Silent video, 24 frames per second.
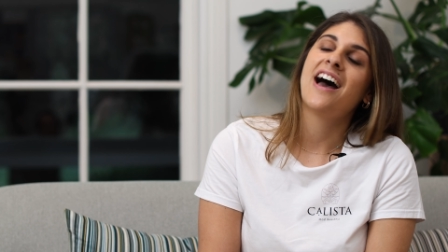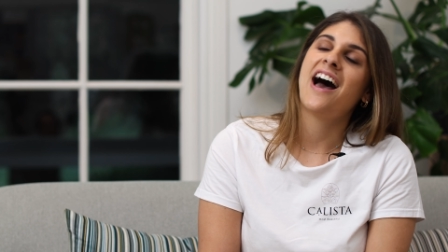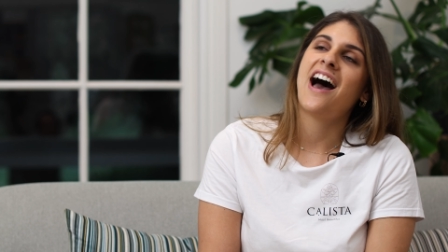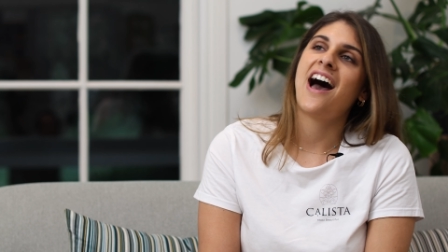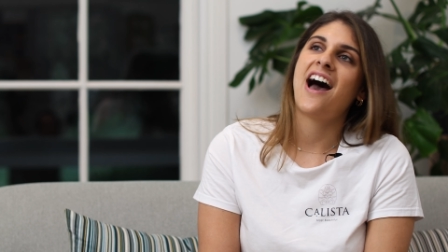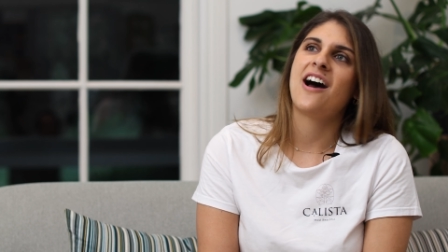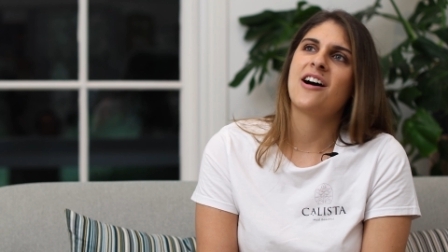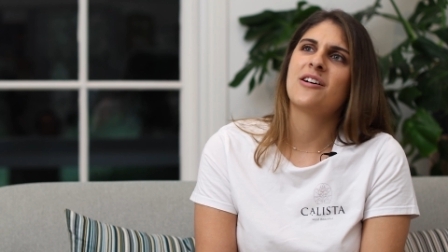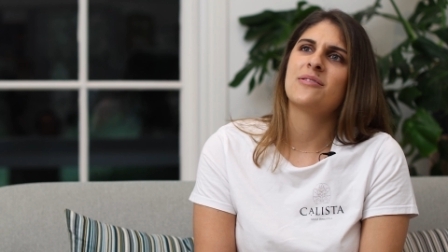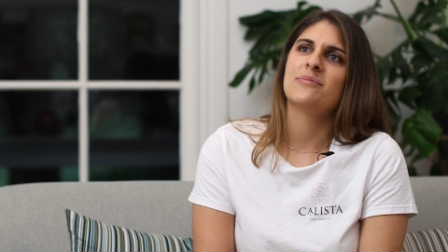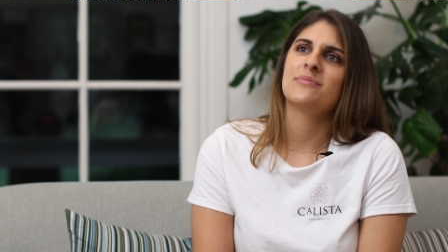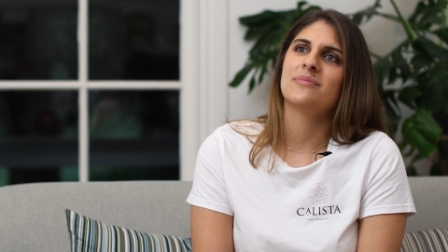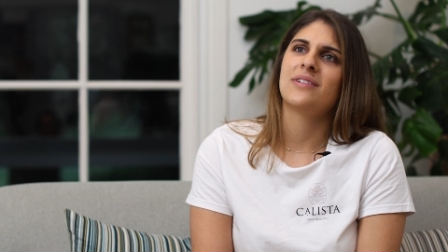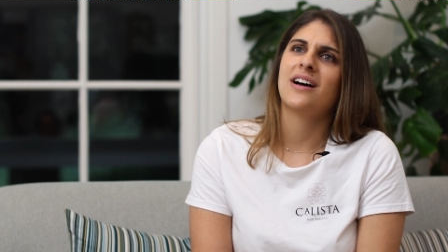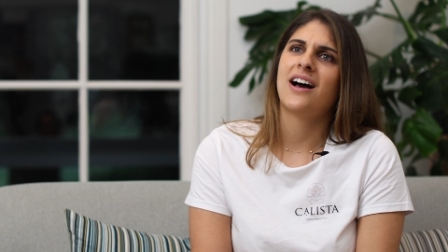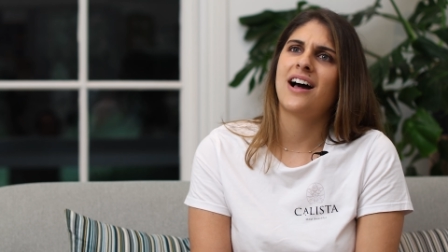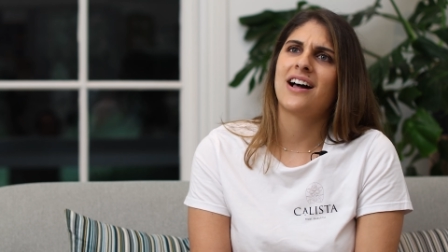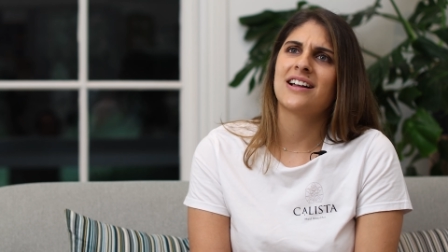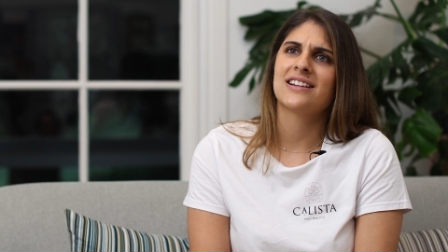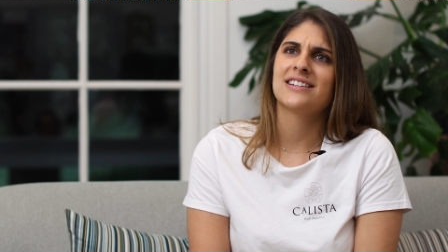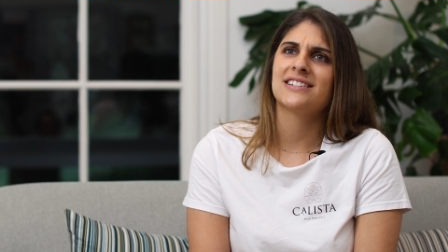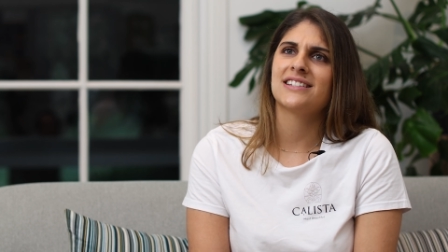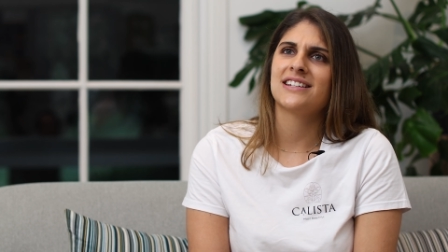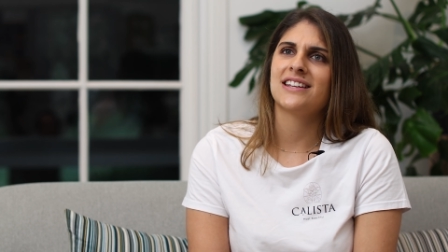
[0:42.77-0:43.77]

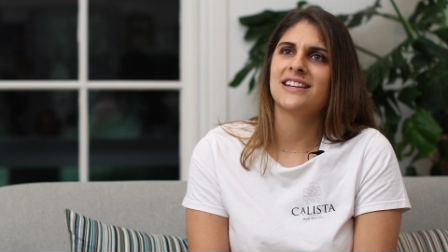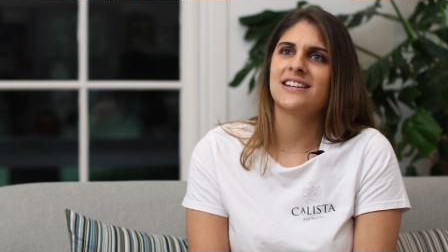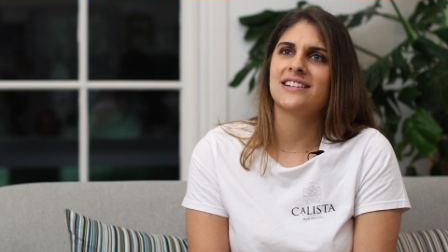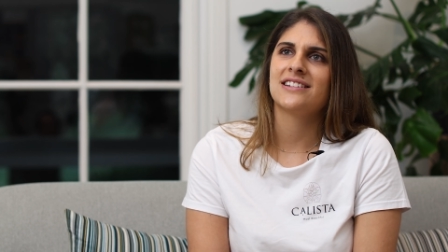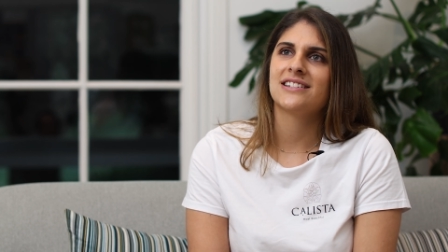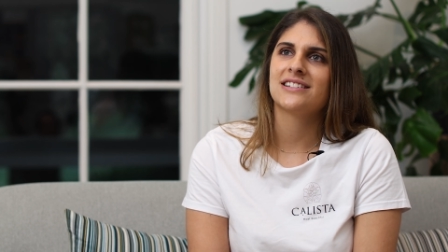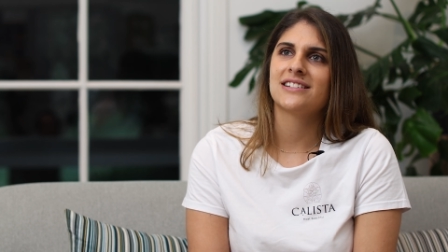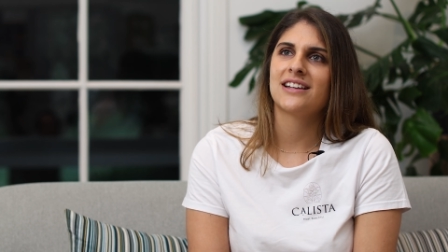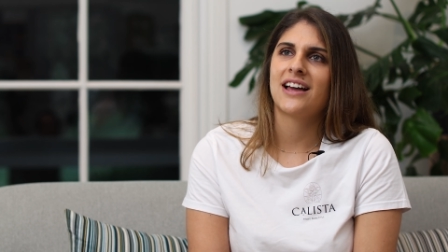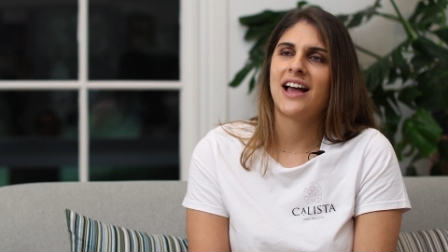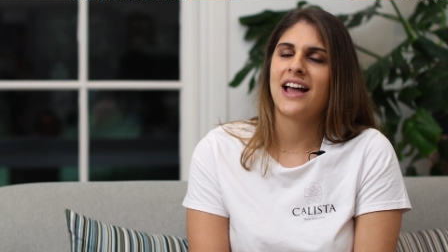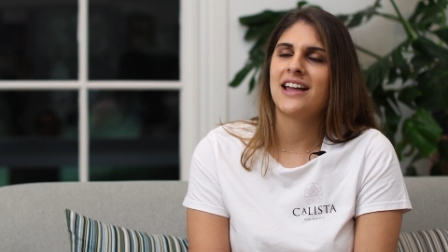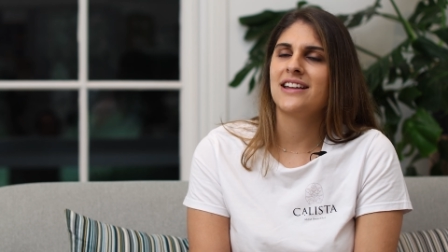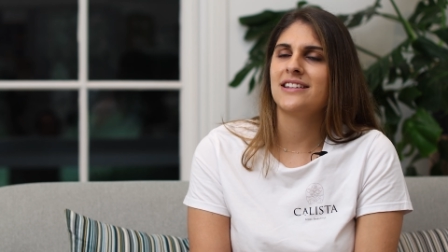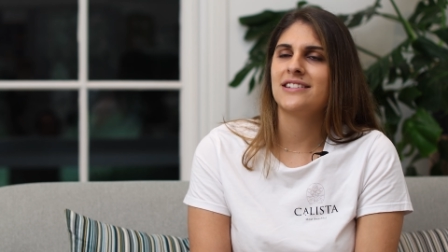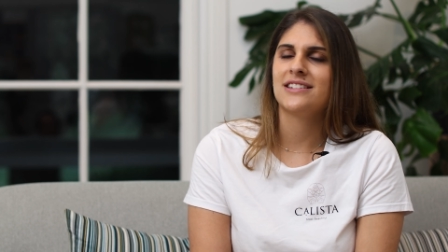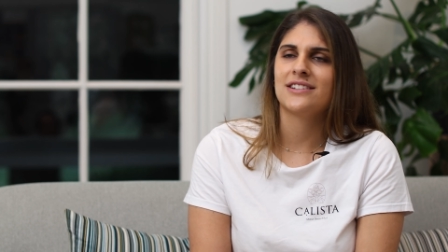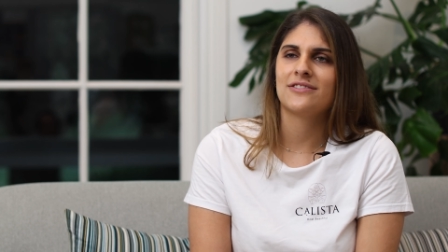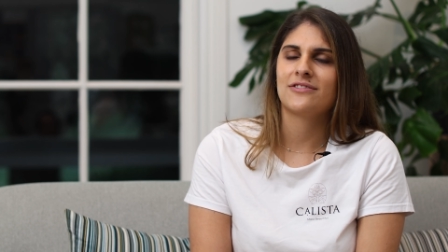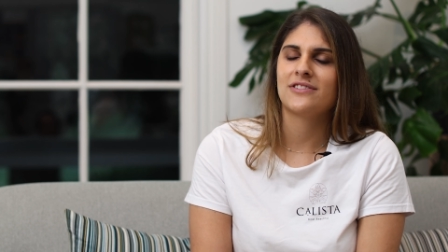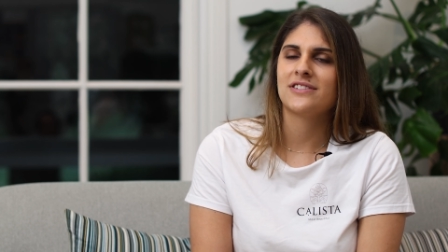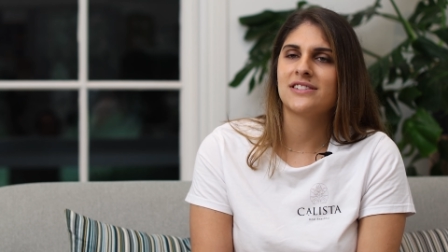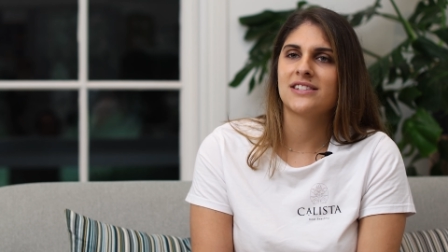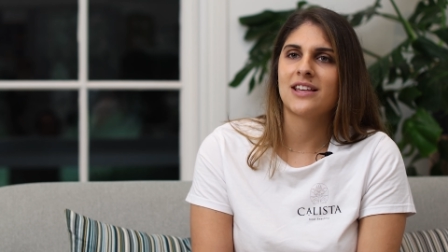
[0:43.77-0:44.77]
I did 8
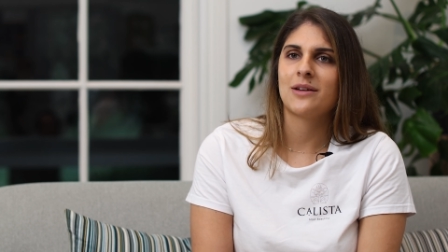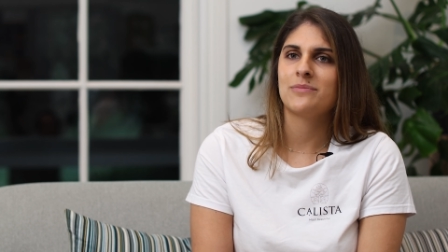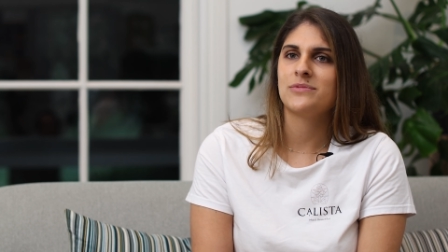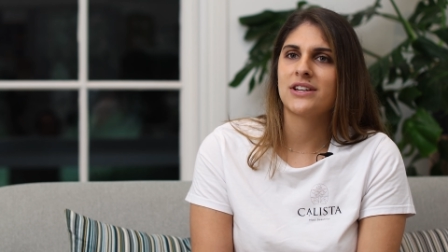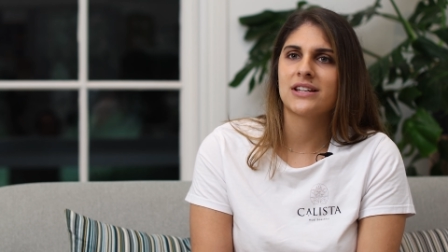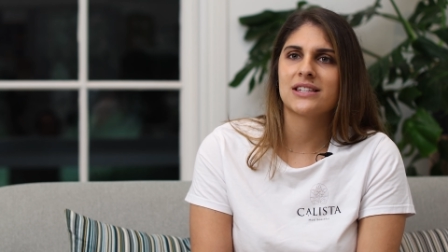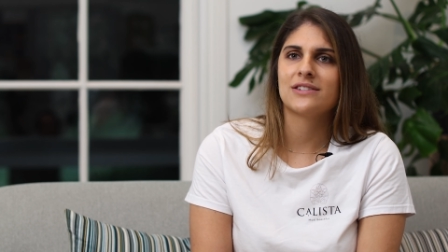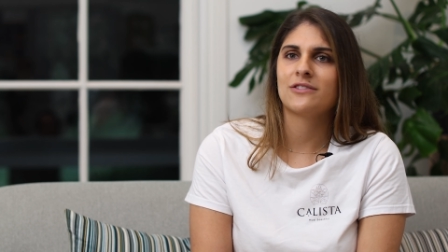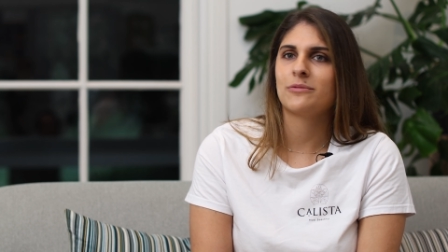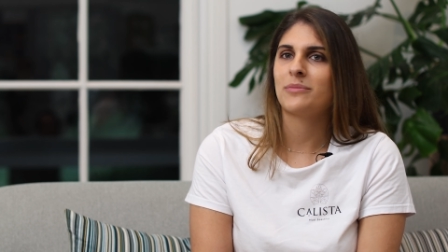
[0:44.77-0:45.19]
different subjects